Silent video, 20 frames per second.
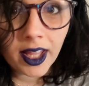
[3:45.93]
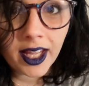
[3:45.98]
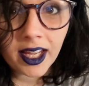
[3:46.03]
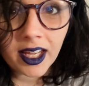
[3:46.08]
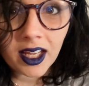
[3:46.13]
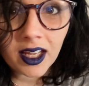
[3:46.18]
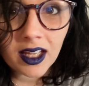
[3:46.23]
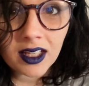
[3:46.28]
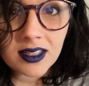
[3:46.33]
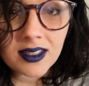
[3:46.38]

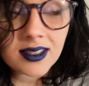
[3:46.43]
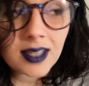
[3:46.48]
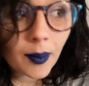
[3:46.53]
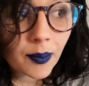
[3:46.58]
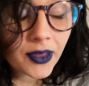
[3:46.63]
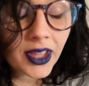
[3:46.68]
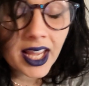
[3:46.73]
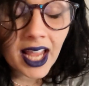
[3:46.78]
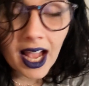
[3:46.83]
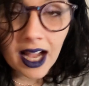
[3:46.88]
Like,
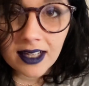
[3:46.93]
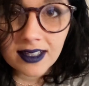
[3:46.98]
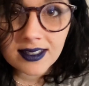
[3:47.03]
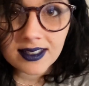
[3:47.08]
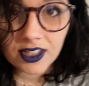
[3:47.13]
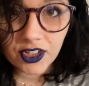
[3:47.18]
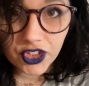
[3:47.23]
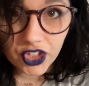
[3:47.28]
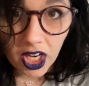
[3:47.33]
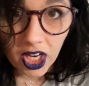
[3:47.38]
something
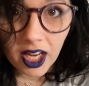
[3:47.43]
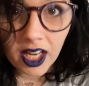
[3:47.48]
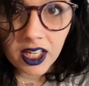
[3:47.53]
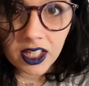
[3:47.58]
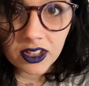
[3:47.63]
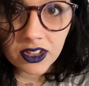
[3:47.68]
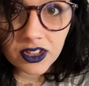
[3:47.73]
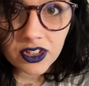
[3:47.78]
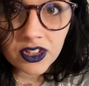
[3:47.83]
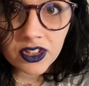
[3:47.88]
has to
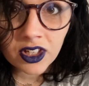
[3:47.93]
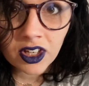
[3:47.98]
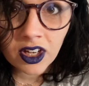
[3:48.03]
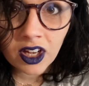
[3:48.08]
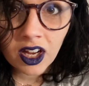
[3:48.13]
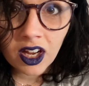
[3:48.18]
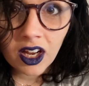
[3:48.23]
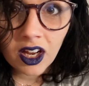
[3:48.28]
change,